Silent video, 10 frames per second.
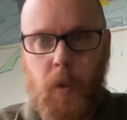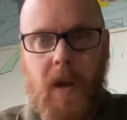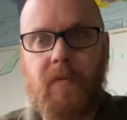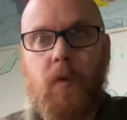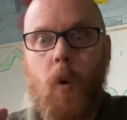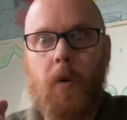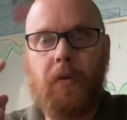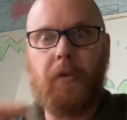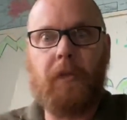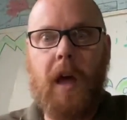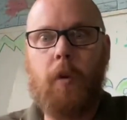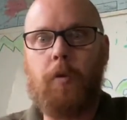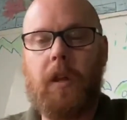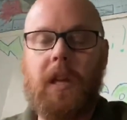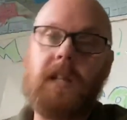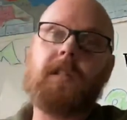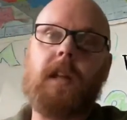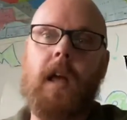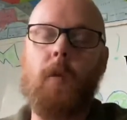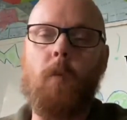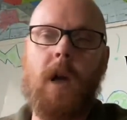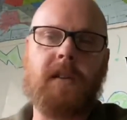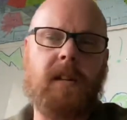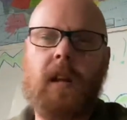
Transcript: We have north, south, east, and west.